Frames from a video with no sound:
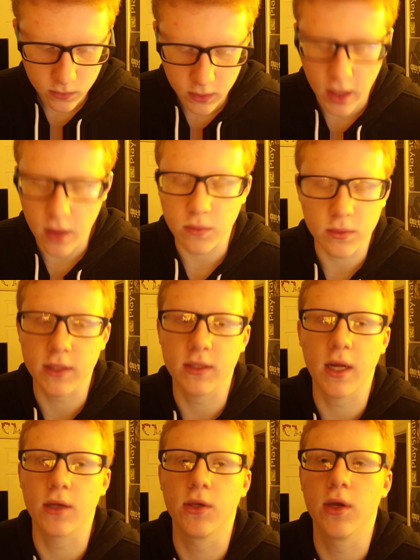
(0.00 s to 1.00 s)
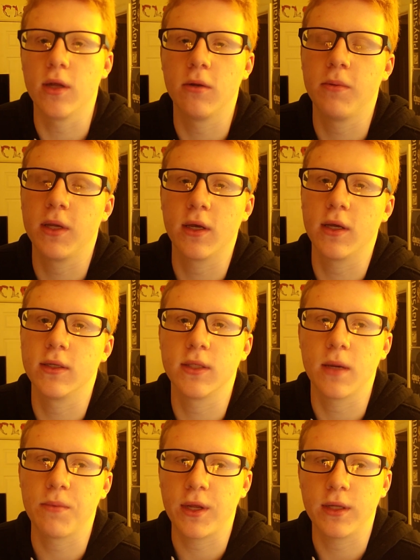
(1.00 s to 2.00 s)
that's not good, because
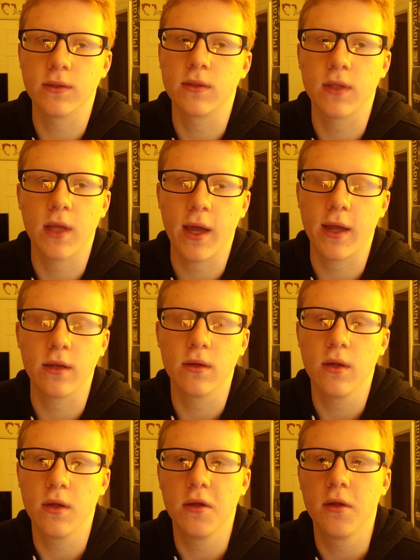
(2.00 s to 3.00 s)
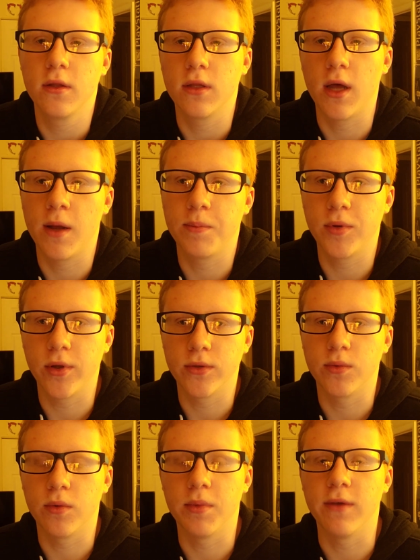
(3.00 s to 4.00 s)
that means that the
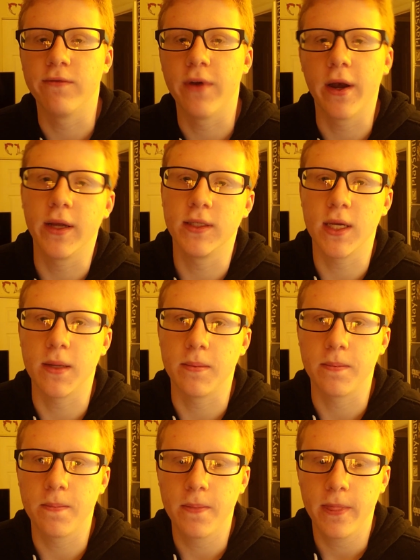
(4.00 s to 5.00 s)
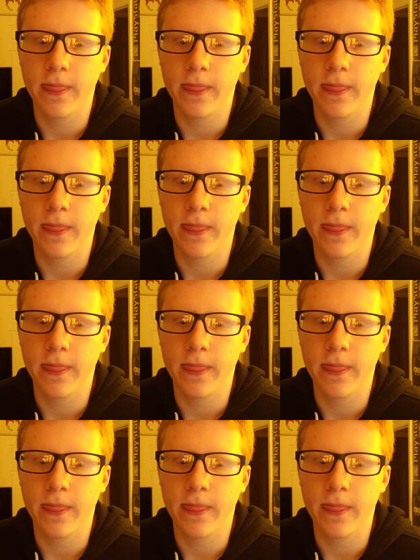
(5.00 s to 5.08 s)
uploads will be very dim.